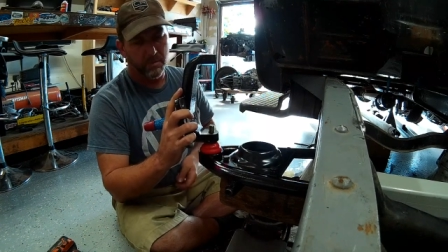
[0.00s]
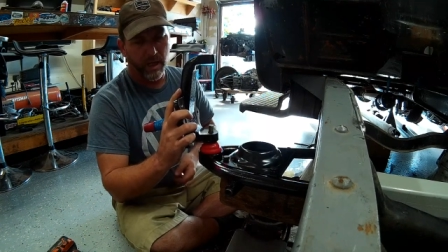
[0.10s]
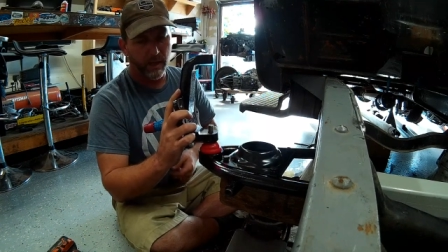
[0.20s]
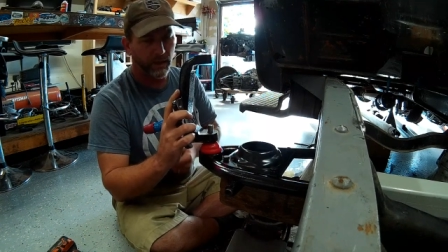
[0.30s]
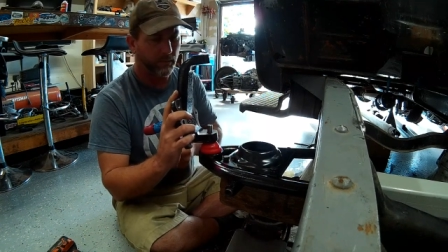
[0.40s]

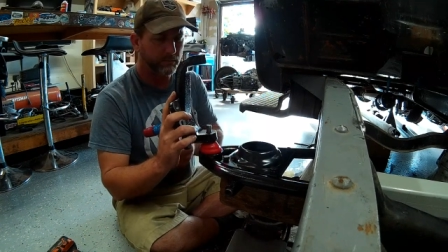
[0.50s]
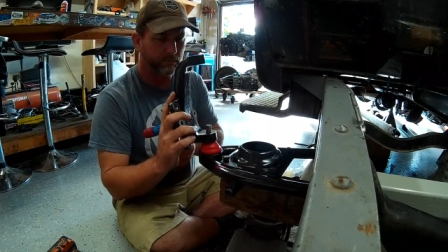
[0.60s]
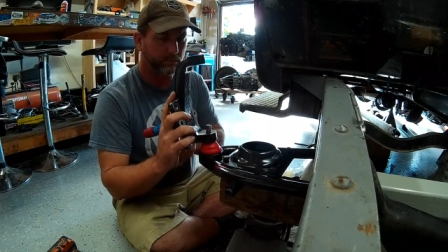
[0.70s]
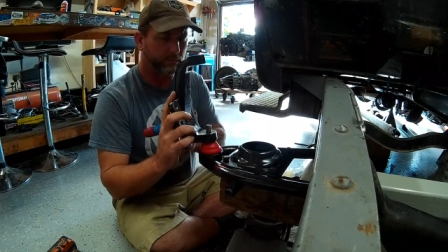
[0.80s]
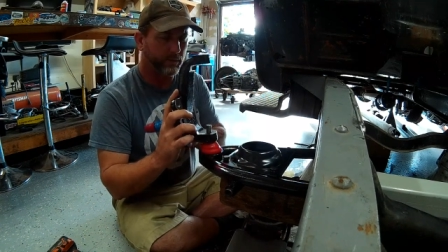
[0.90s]
I'm
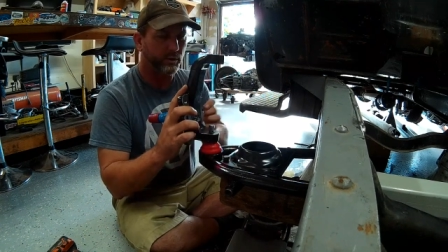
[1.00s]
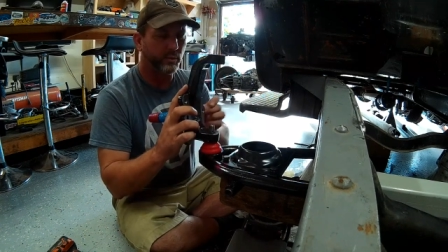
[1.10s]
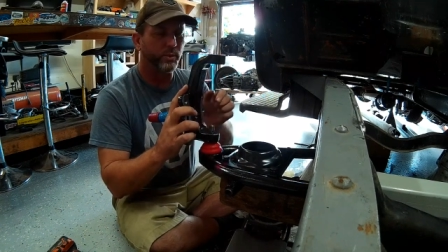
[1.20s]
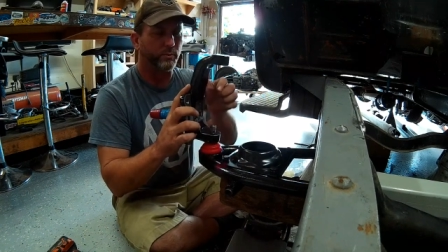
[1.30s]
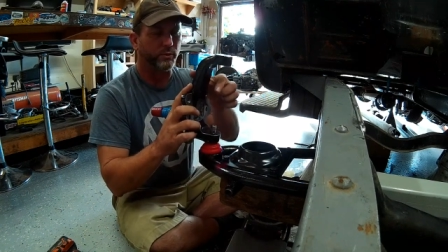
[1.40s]

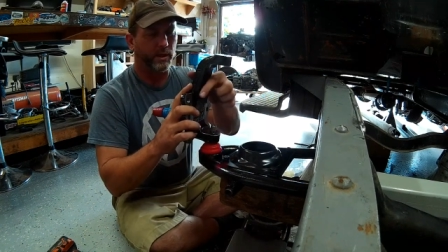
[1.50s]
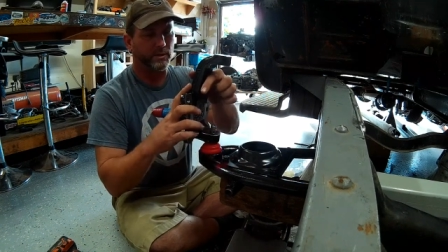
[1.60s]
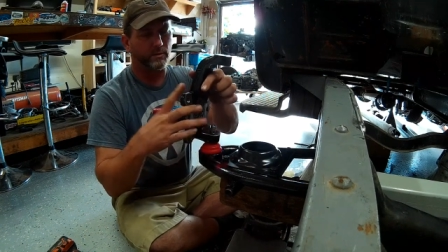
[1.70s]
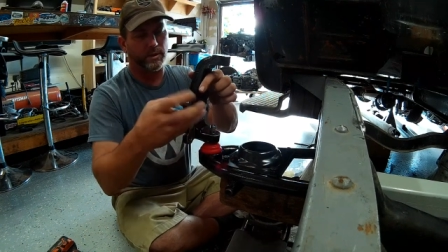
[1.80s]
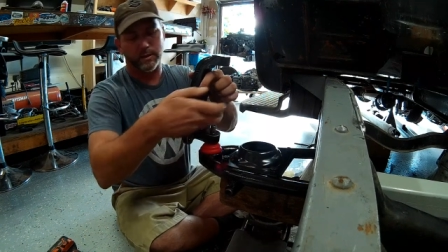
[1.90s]
super
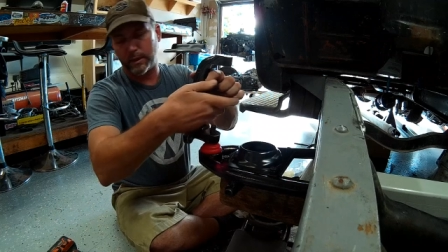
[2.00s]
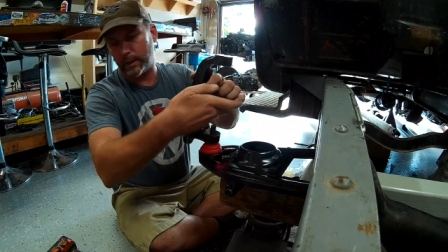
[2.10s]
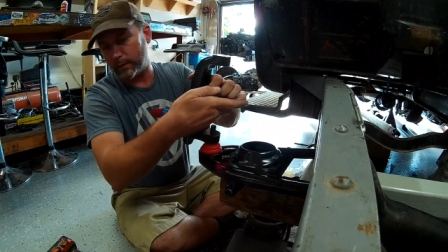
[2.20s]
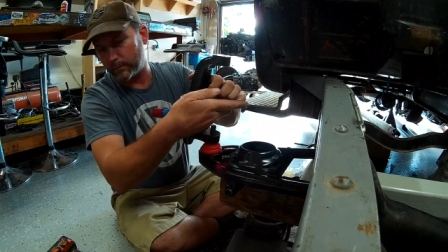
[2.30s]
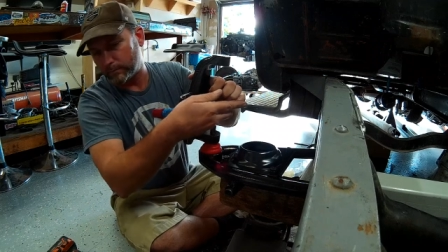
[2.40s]
impressed with this kit.